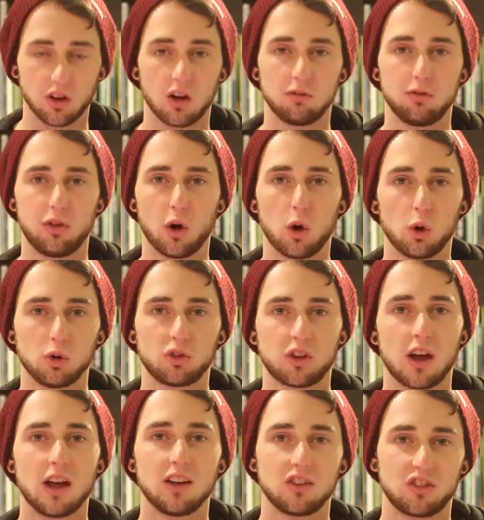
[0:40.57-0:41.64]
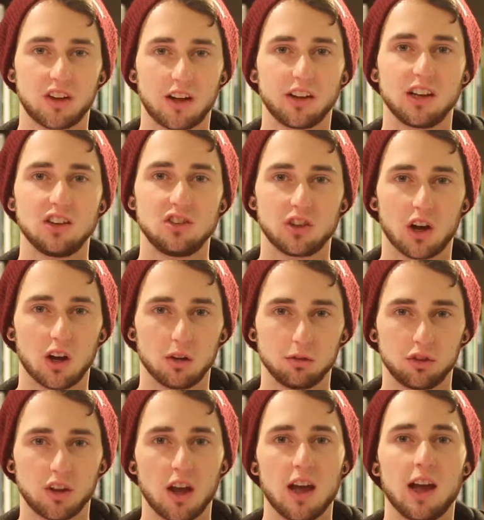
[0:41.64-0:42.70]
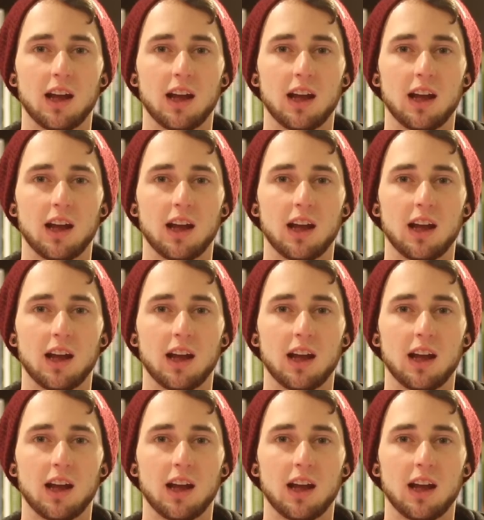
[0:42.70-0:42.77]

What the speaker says: of those selling doves.